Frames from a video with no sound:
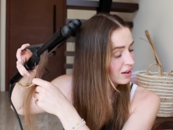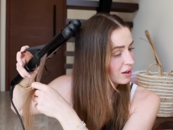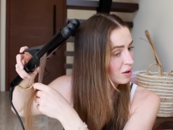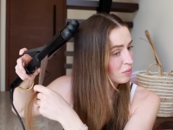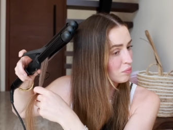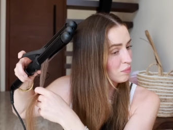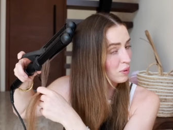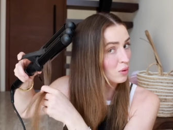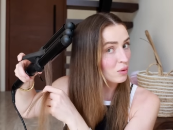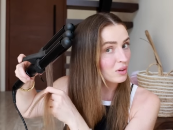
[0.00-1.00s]
and I'll
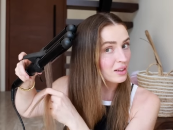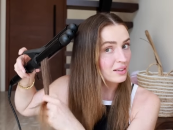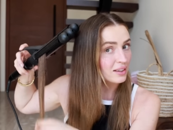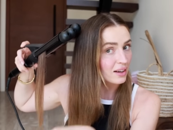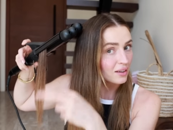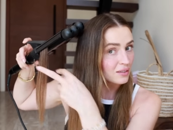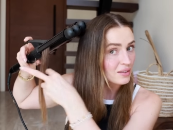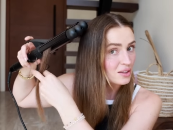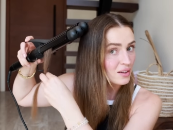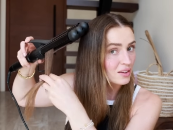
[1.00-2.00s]
pull it
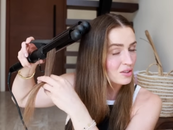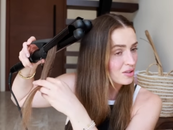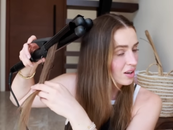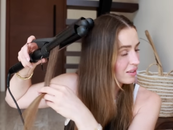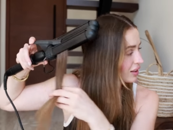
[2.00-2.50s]
down so there's not